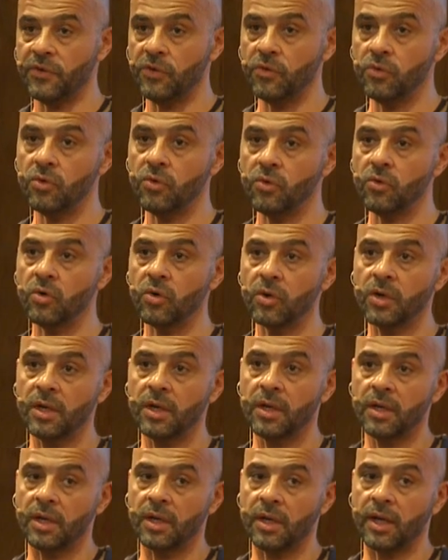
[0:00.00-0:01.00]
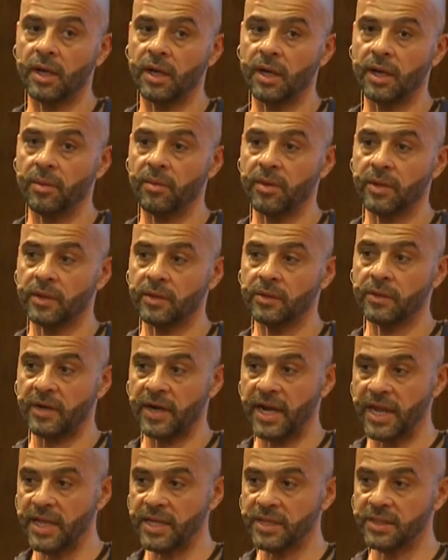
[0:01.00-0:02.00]
you
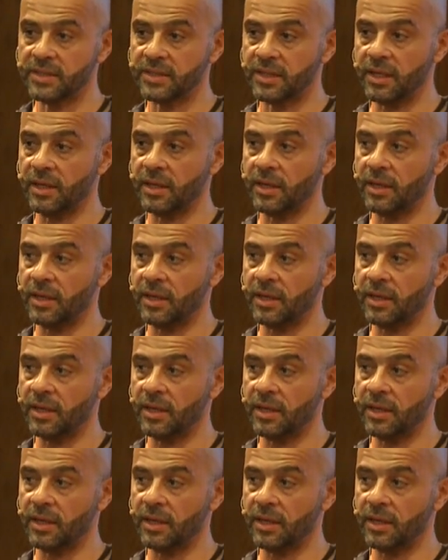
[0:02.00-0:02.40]
raise